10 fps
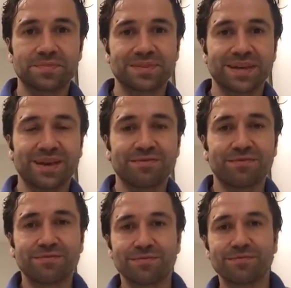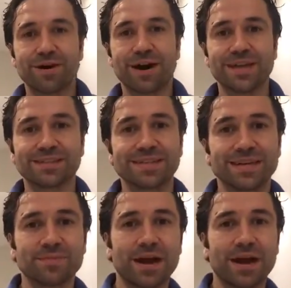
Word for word: Farhan saying